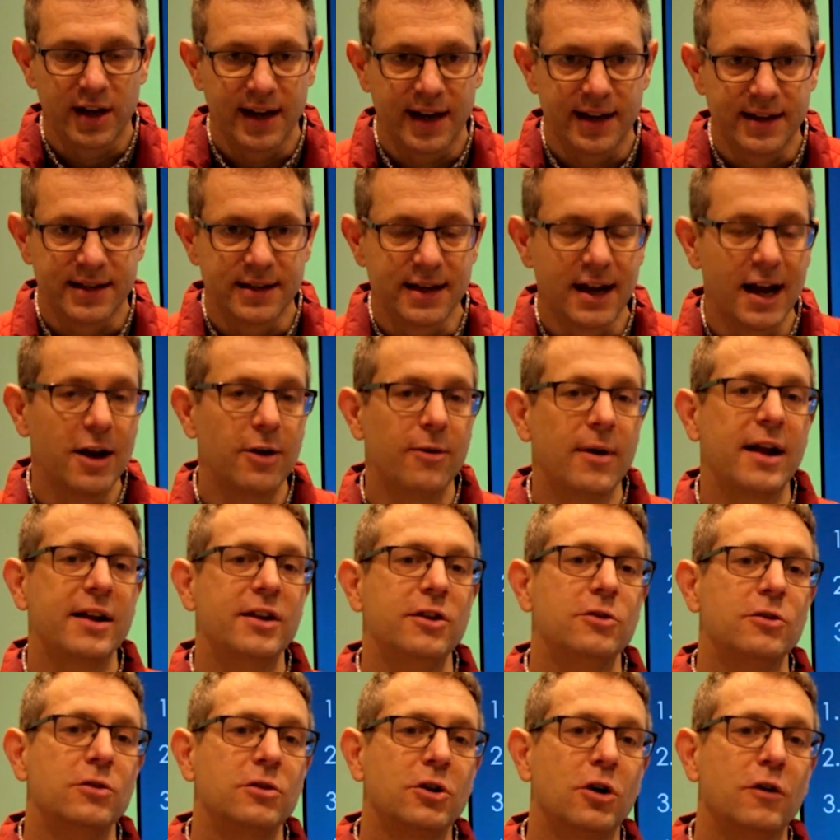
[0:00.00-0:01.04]
to know and your
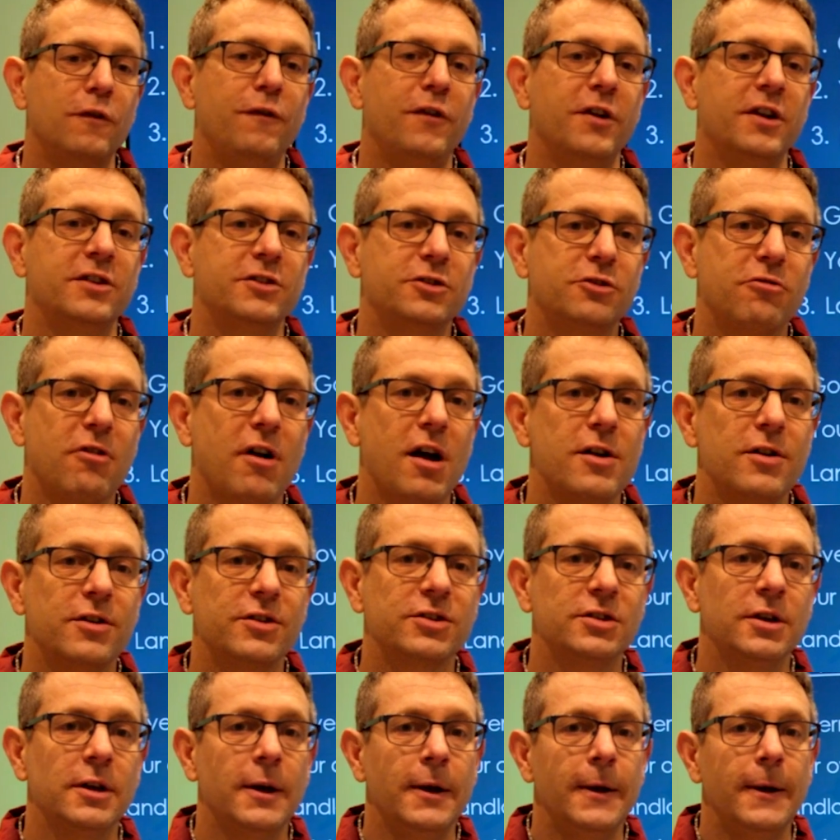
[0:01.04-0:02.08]
confidence grows.
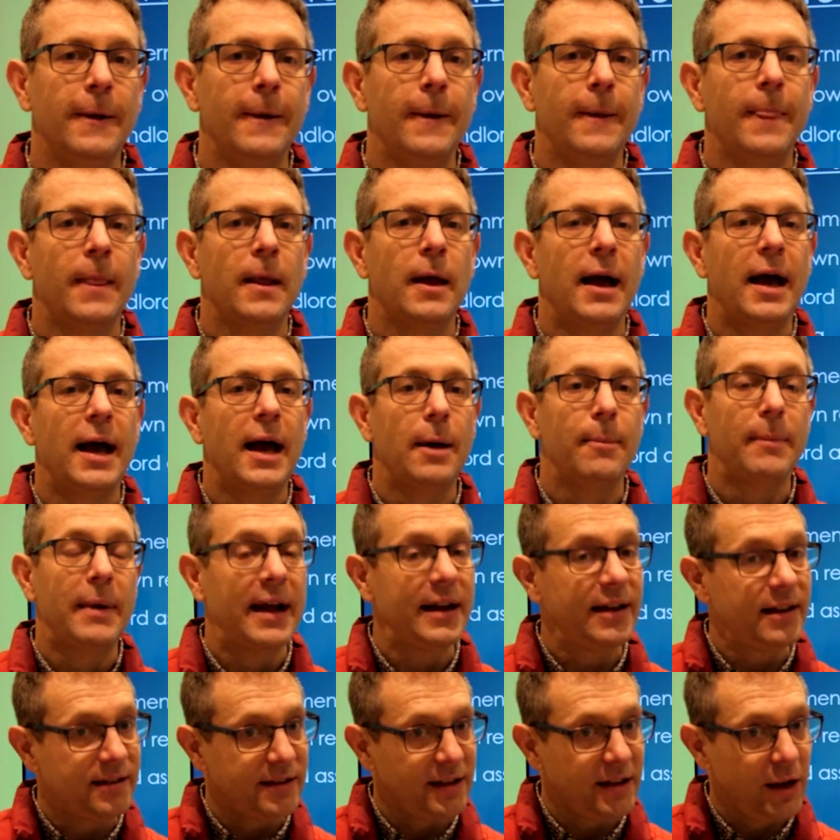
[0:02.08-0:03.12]
And
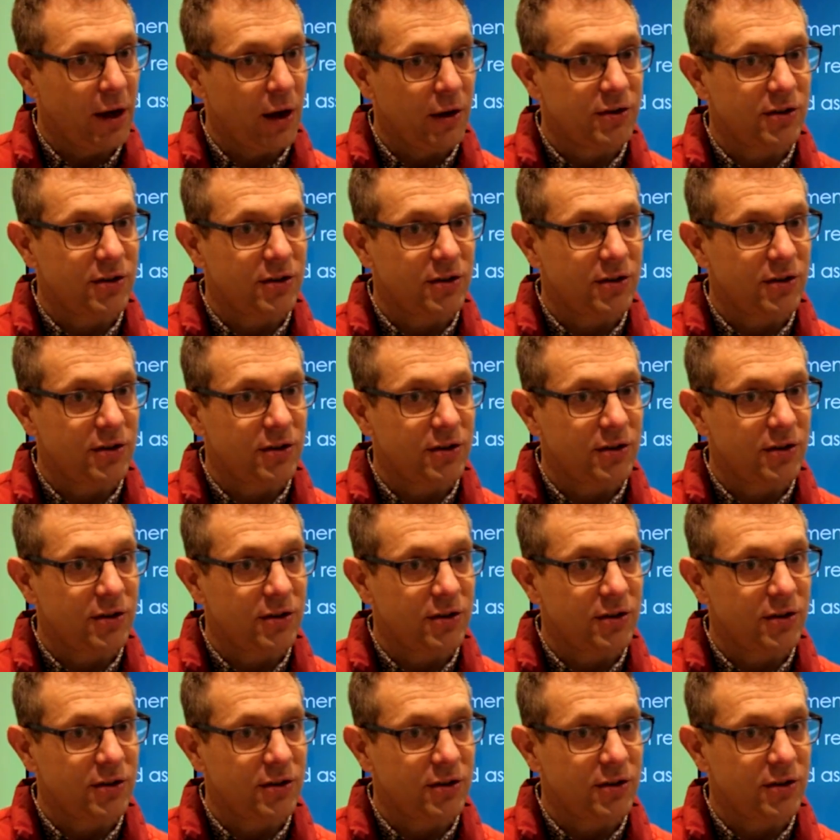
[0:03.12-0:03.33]
use a